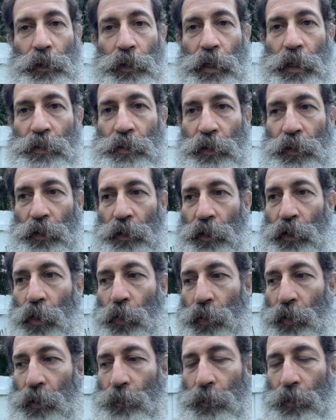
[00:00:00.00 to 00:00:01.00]
Is it going to go
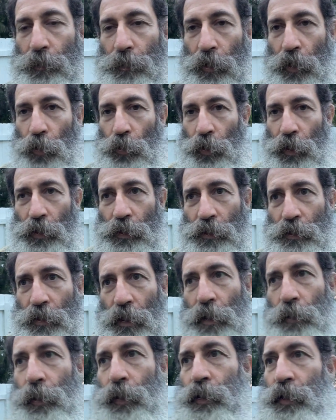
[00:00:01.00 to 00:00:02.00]
where the Monroe is?
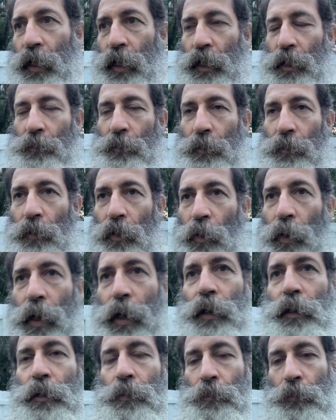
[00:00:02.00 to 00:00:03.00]
Am I taking Monroe
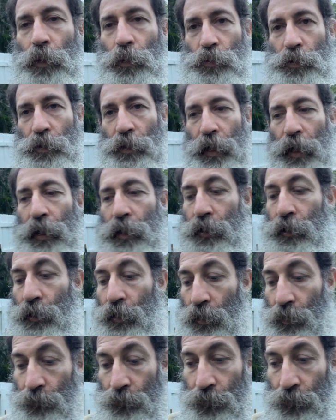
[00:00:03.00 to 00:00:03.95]
out? Most likely.